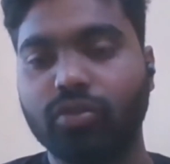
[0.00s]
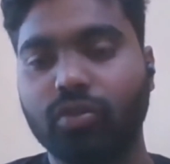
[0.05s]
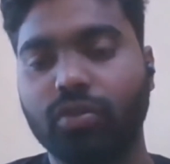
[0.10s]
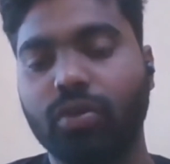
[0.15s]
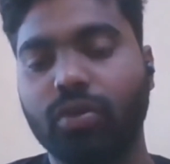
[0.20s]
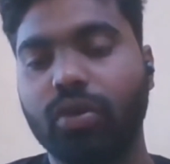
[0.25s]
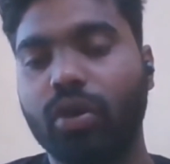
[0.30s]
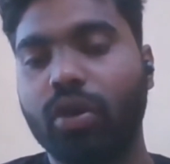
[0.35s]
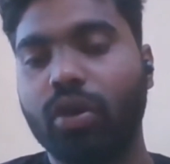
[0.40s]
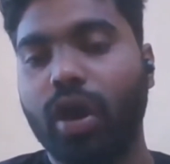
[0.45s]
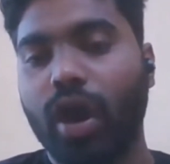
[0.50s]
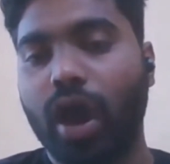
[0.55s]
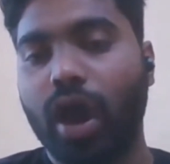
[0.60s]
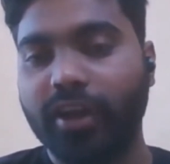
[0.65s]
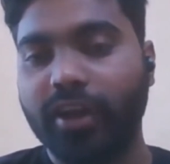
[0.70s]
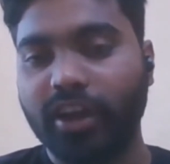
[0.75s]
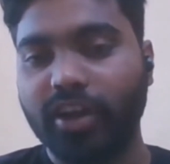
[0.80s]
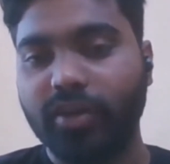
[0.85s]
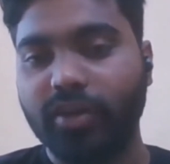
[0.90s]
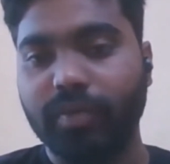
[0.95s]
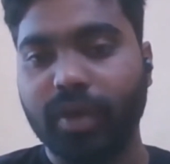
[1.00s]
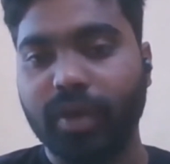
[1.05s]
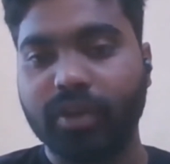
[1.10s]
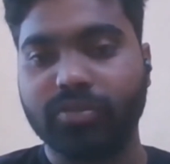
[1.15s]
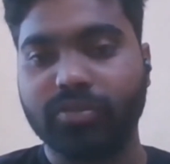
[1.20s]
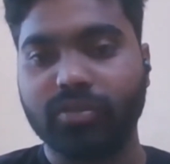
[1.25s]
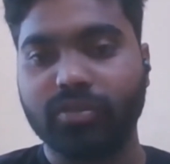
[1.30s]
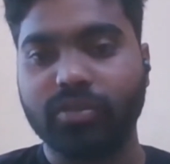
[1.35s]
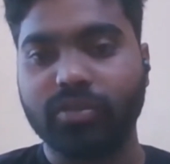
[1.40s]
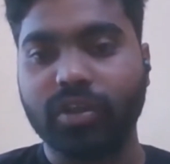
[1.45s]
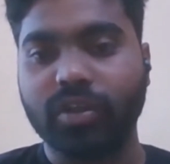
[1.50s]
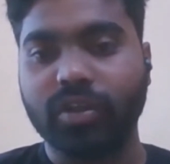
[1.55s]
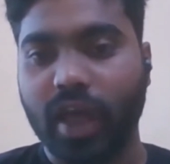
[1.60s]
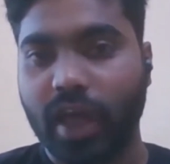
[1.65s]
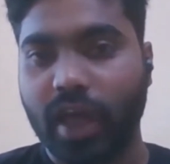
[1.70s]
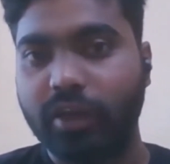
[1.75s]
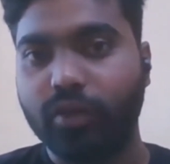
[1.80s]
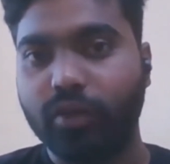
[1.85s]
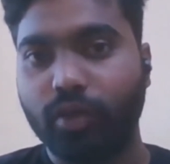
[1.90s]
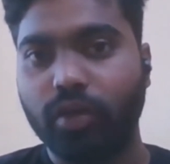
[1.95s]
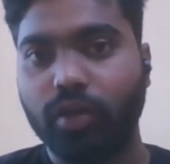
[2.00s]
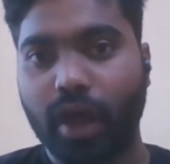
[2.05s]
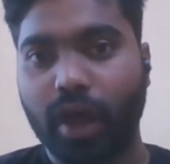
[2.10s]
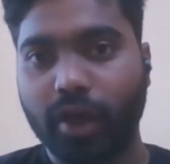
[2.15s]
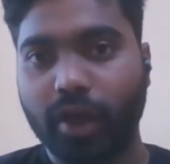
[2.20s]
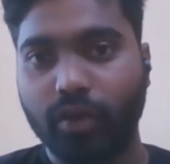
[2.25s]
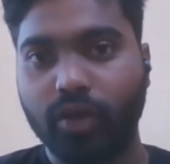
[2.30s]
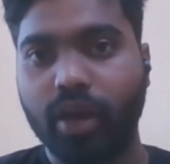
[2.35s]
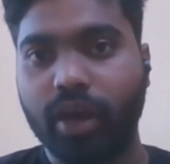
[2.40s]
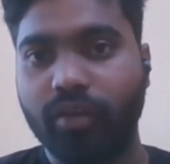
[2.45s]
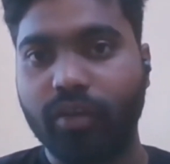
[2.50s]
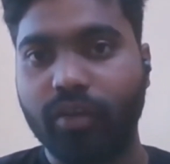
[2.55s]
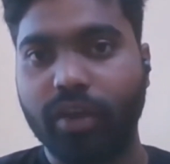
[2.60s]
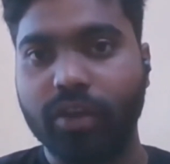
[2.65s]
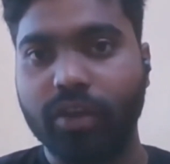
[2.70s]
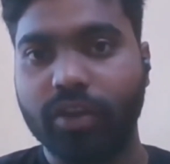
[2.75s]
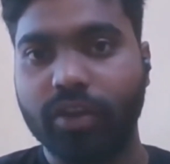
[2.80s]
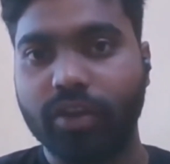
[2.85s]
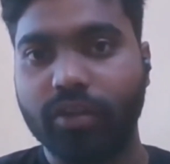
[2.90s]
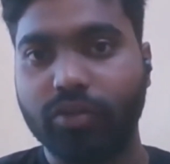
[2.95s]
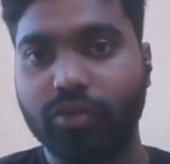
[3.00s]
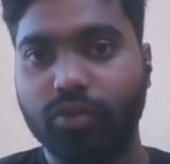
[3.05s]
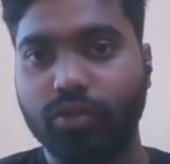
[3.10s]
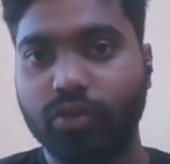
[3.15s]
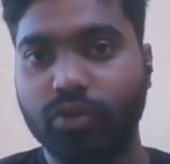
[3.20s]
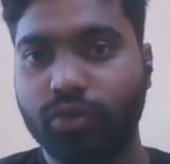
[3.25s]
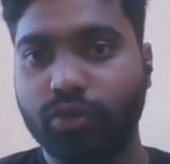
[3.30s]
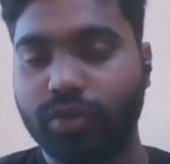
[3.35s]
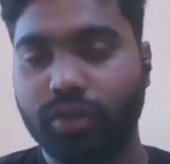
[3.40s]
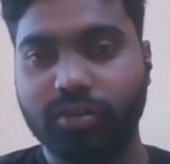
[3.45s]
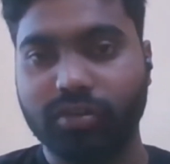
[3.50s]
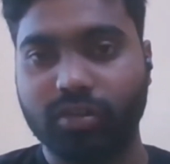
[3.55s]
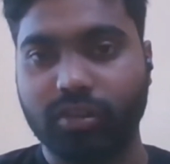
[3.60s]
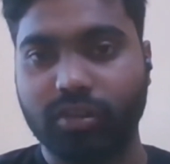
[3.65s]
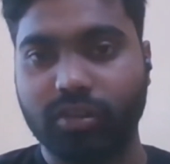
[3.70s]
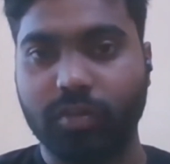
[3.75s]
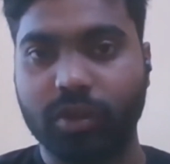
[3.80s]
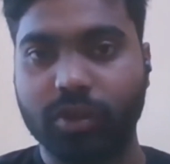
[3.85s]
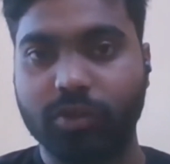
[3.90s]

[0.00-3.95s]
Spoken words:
So I didn't mention that I don't have anything to do with the C++.